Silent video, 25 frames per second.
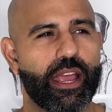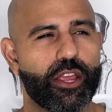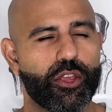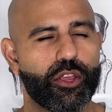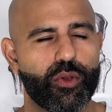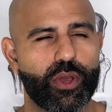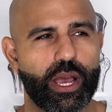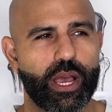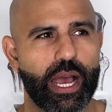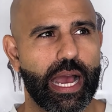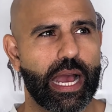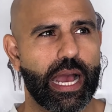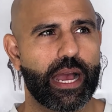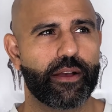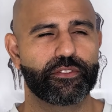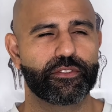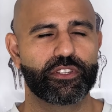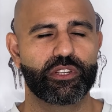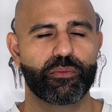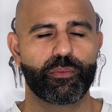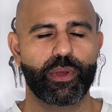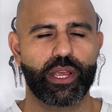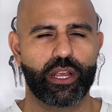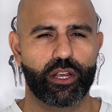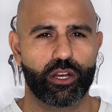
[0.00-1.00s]
you have
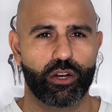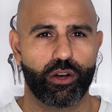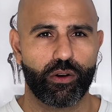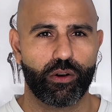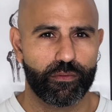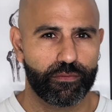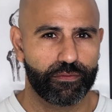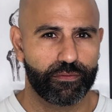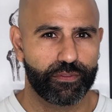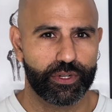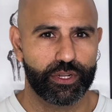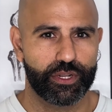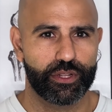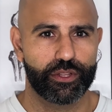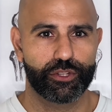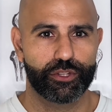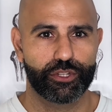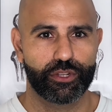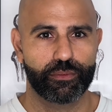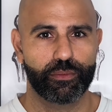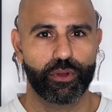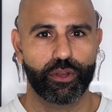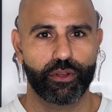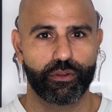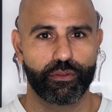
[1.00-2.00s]
to be confident
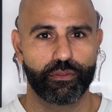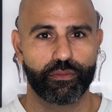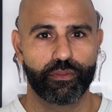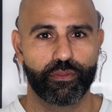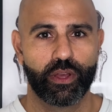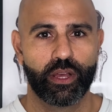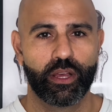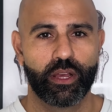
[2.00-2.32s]
to move.